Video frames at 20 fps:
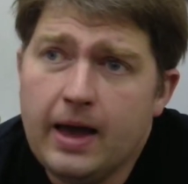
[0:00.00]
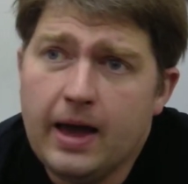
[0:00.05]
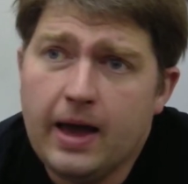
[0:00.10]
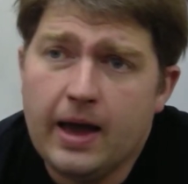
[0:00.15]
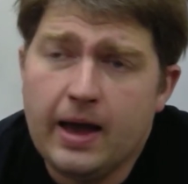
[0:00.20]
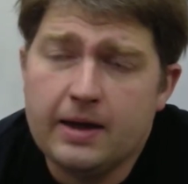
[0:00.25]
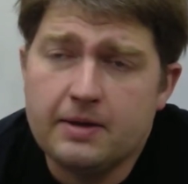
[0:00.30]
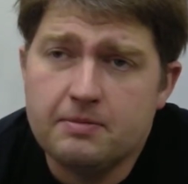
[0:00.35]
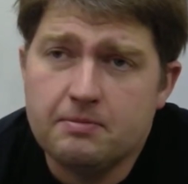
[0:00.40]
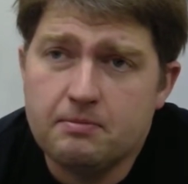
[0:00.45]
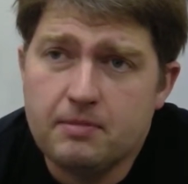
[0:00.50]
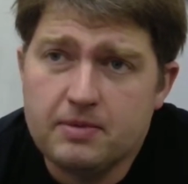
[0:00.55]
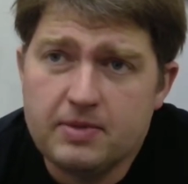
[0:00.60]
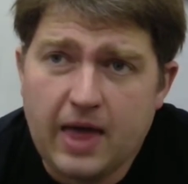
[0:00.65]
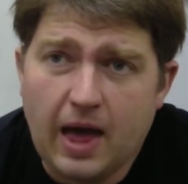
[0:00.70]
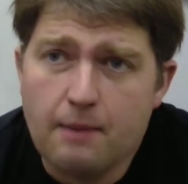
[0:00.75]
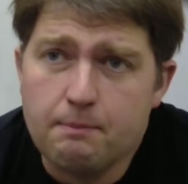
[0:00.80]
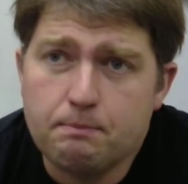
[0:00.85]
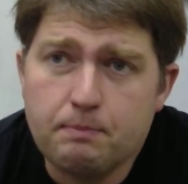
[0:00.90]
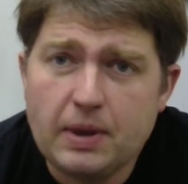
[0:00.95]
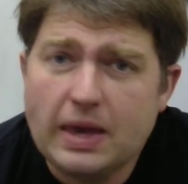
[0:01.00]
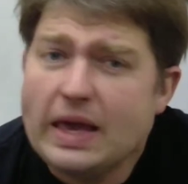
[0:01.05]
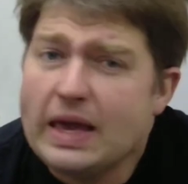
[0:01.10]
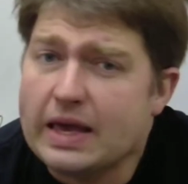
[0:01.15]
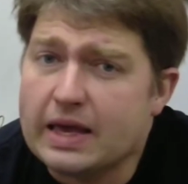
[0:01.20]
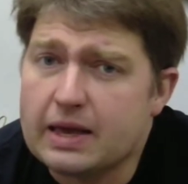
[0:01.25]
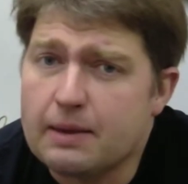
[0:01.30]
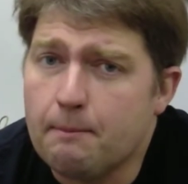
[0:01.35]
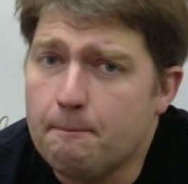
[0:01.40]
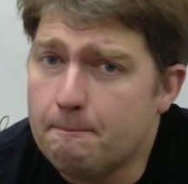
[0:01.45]
And that
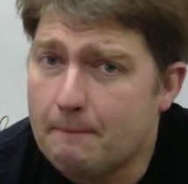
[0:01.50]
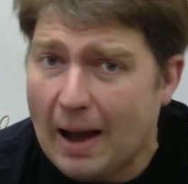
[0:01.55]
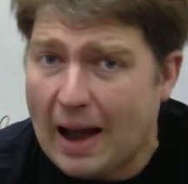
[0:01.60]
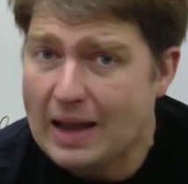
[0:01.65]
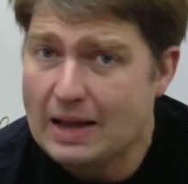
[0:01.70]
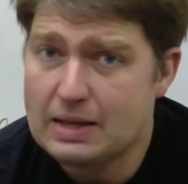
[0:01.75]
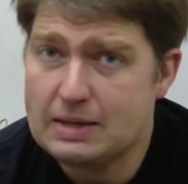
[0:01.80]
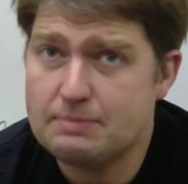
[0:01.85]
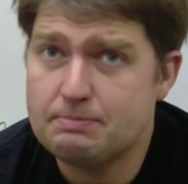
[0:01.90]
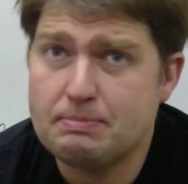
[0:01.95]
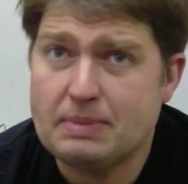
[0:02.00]
peak might